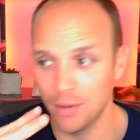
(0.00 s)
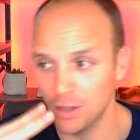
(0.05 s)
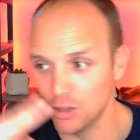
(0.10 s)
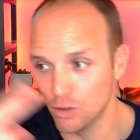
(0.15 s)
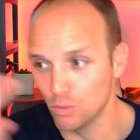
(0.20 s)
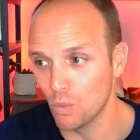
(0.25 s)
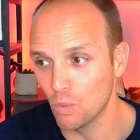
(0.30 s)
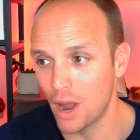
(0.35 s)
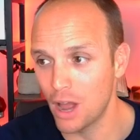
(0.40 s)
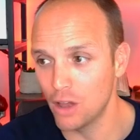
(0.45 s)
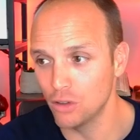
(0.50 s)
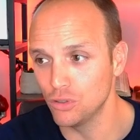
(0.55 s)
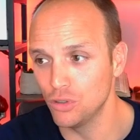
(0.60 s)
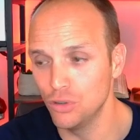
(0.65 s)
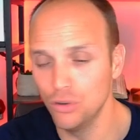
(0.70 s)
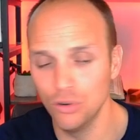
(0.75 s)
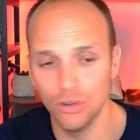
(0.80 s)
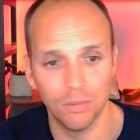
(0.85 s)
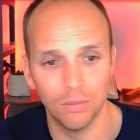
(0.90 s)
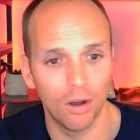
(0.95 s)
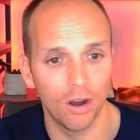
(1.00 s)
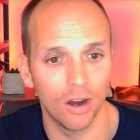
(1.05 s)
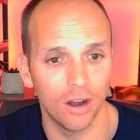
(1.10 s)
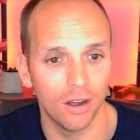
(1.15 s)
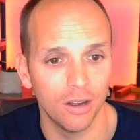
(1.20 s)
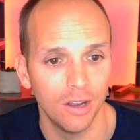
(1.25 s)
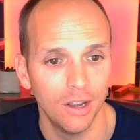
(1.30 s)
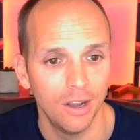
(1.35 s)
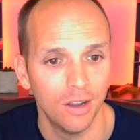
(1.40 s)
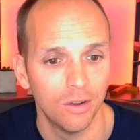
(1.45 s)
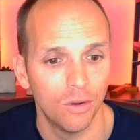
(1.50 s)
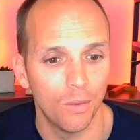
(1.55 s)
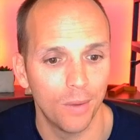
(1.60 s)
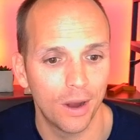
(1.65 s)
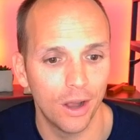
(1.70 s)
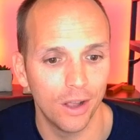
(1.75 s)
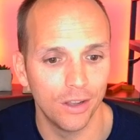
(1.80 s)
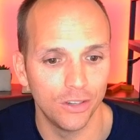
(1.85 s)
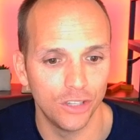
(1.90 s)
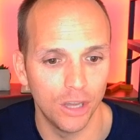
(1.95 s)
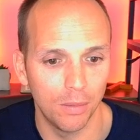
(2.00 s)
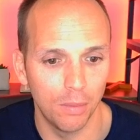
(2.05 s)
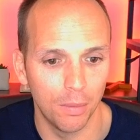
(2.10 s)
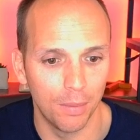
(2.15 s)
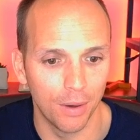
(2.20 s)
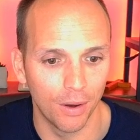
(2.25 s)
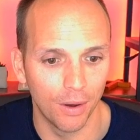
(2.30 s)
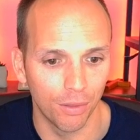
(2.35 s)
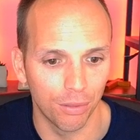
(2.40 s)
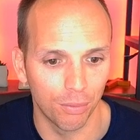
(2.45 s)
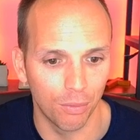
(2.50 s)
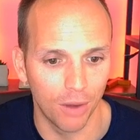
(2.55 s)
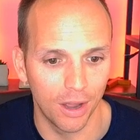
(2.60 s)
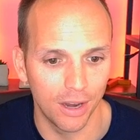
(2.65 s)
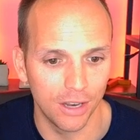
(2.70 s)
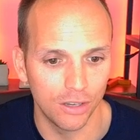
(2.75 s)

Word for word: then round two tomorrow, what we call a double barrel threat.